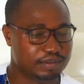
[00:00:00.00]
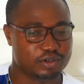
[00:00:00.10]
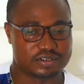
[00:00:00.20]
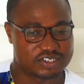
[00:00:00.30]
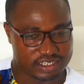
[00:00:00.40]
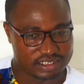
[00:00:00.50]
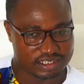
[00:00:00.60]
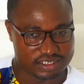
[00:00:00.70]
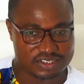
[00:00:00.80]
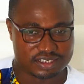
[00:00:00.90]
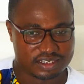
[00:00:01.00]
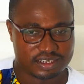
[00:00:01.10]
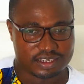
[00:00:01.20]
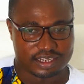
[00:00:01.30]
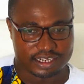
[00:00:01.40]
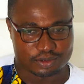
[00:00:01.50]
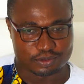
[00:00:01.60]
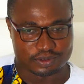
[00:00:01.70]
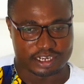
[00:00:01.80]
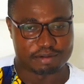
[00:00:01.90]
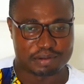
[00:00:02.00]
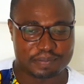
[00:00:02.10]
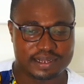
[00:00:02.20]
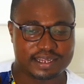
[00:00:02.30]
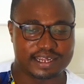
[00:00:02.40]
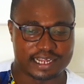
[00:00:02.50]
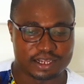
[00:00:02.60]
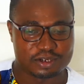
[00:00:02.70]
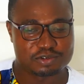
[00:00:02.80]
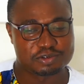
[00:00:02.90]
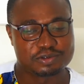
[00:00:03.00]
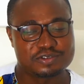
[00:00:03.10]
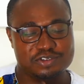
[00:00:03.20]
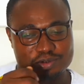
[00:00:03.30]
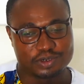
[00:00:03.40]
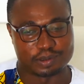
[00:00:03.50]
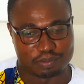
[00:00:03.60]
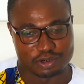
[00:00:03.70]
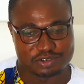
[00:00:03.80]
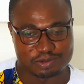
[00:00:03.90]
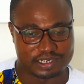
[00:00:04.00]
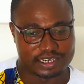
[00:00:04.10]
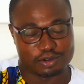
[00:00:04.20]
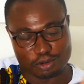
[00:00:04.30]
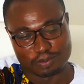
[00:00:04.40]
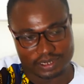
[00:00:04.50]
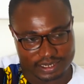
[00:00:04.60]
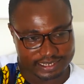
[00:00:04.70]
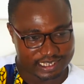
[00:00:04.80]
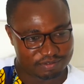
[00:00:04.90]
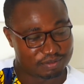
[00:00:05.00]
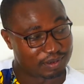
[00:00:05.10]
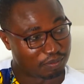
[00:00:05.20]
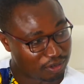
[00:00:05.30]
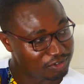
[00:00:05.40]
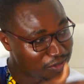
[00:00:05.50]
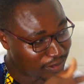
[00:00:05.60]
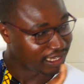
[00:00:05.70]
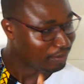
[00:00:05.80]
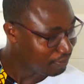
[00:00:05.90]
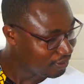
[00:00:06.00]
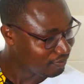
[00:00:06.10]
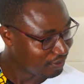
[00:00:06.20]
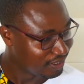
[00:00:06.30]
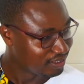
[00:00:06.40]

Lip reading: On Sundays, I remember I also sold a box to another cobbler. I gave him a box to work and pay for it.